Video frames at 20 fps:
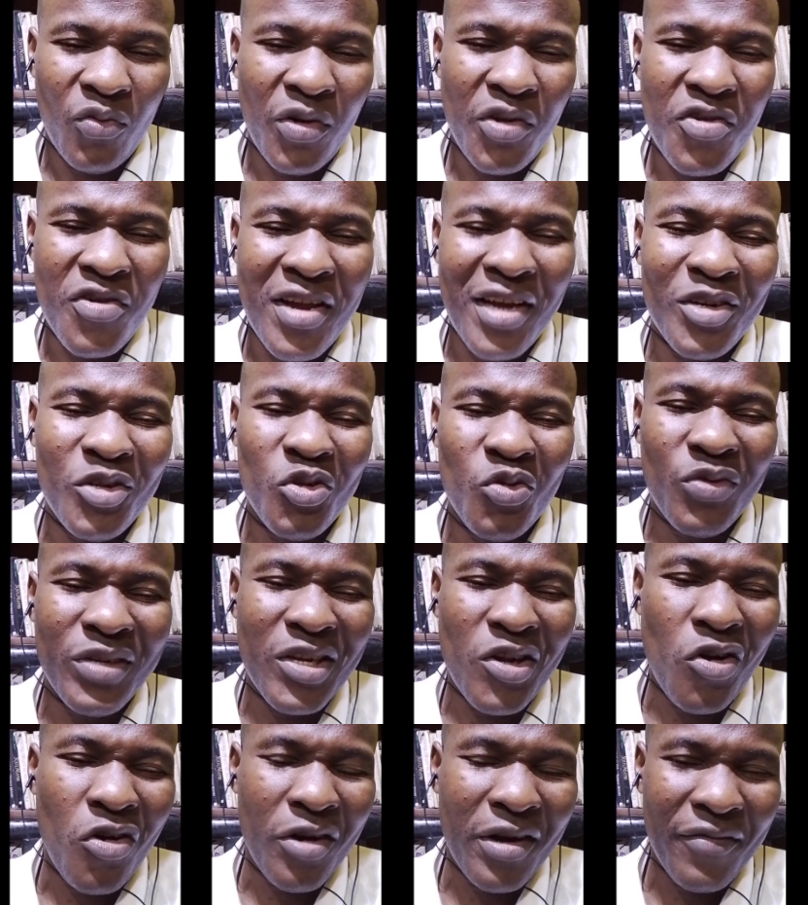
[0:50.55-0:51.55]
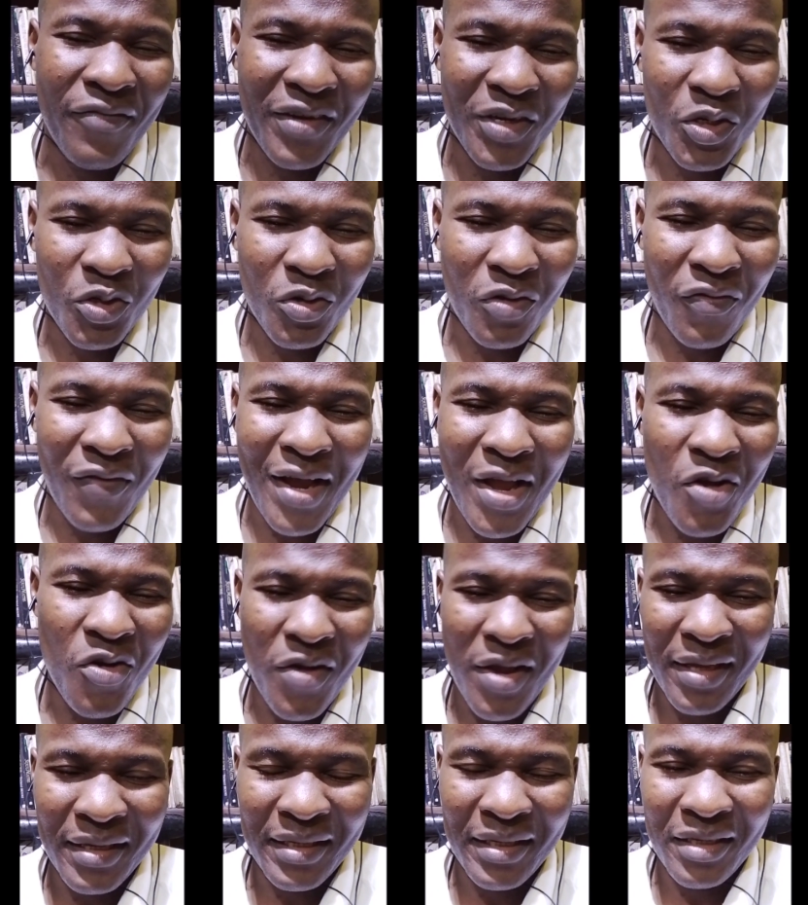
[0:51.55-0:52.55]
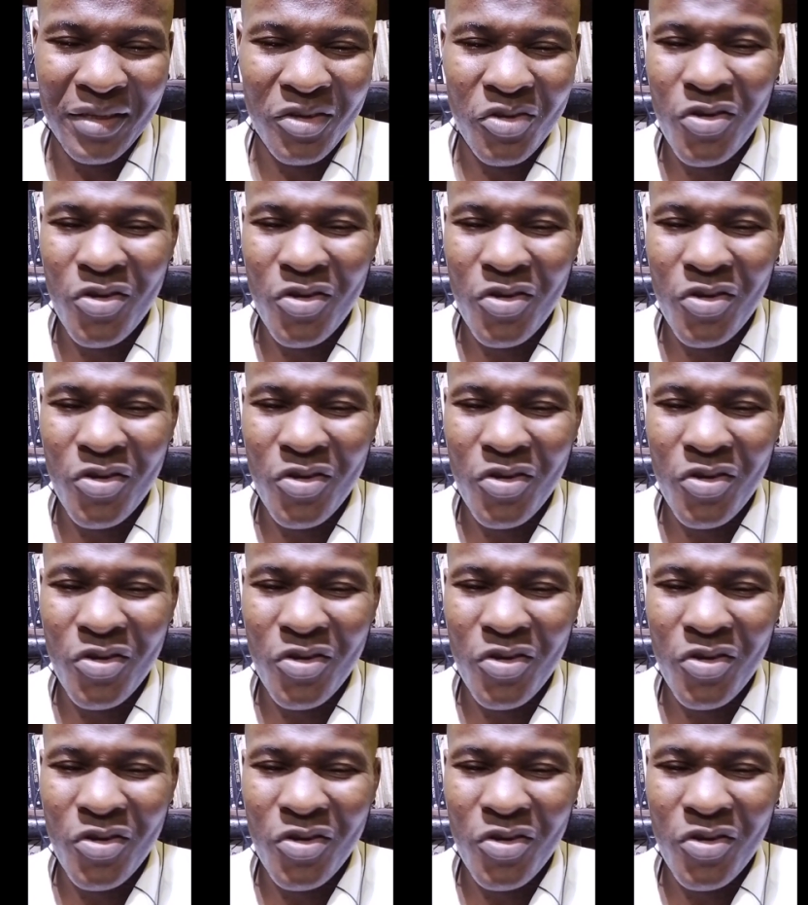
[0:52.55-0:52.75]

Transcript: What you can do with the current version of iOS,